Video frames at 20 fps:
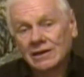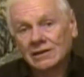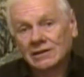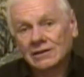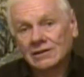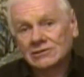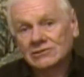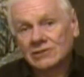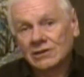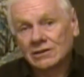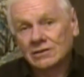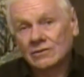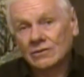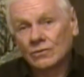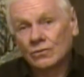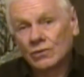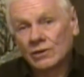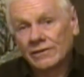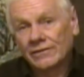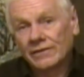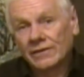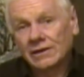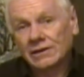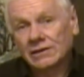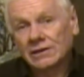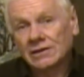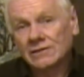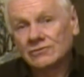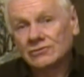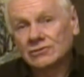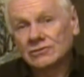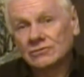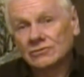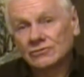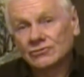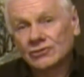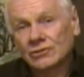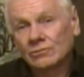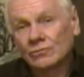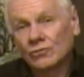And I say the one that gives
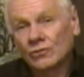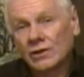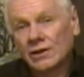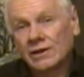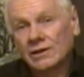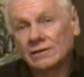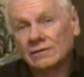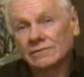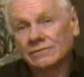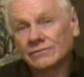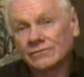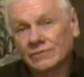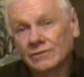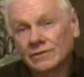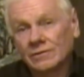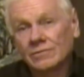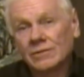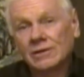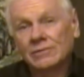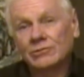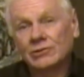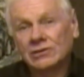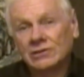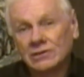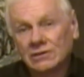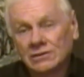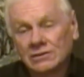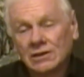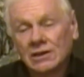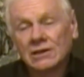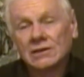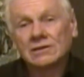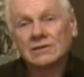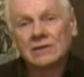you some ray of maybe